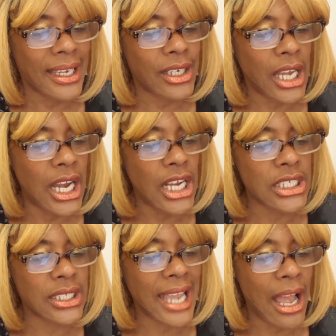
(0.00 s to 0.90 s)

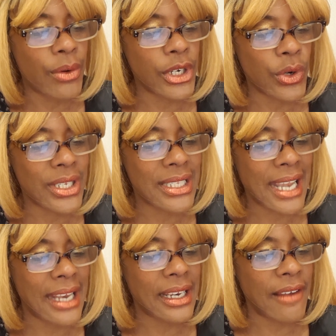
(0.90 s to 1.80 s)
county or
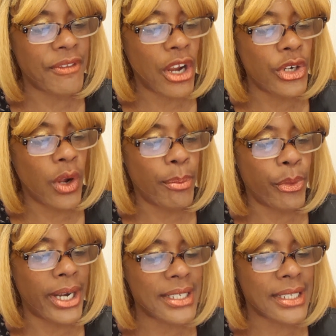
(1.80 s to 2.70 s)
state. If there are no
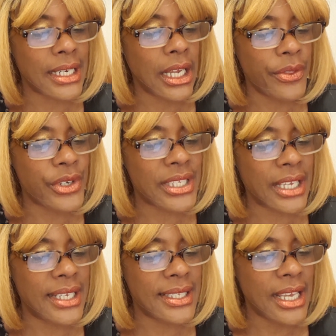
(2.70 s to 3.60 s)
branches in other
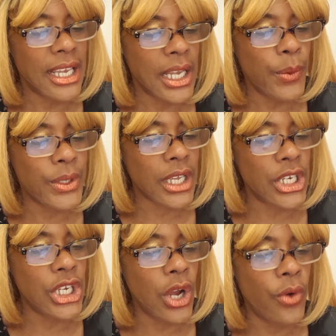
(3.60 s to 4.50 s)
cities, it was a
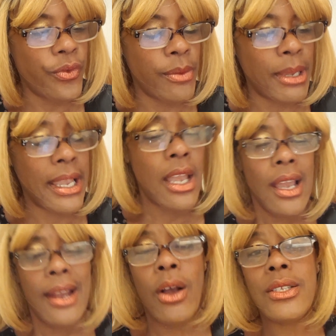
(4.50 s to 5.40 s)
no for me.
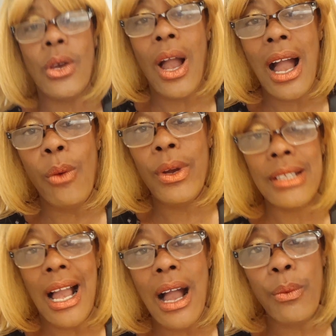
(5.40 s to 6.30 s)
And also, I
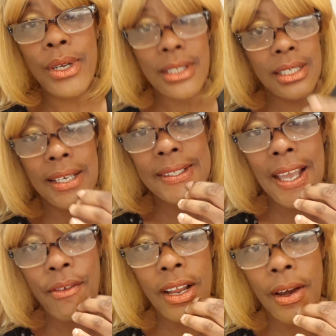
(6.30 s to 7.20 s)
wouldn't suggest
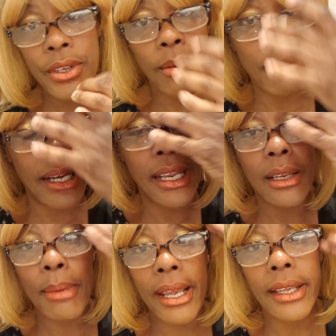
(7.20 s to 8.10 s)
having all your money in
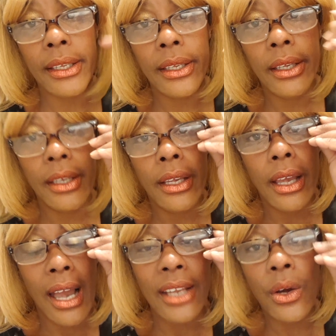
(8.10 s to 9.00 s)
the bank.
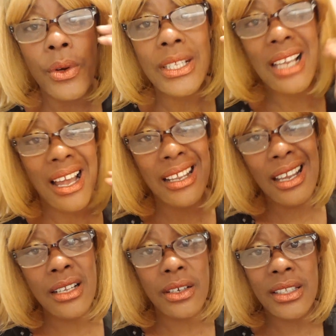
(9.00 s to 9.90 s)
I know it's kind of
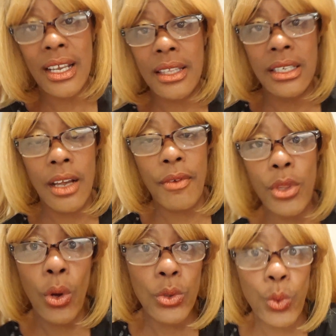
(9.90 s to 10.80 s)
easier said than done for
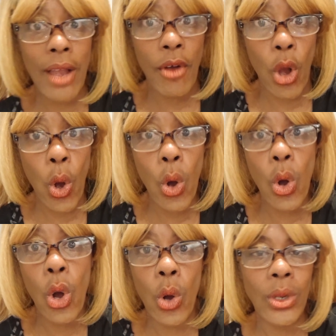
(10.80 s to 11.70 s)
those who have a
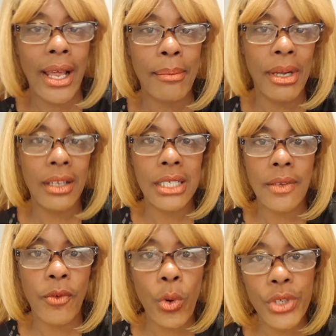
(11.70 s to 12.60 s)
whole lot of money, because
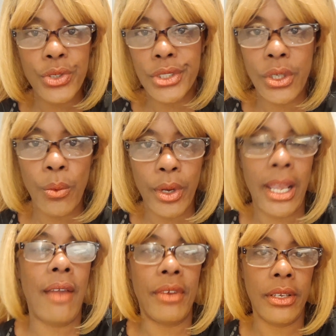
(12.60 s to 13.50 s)
of course you just don't want to
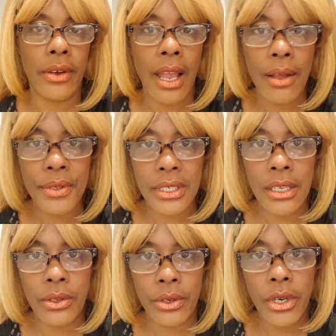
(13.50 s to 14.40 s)
have it in your house
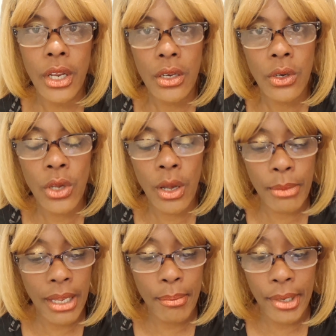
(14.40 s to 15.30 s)
neither. You know what I
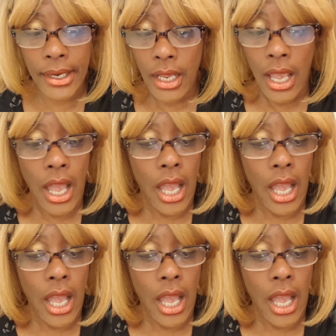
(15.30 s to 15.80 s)
mean? But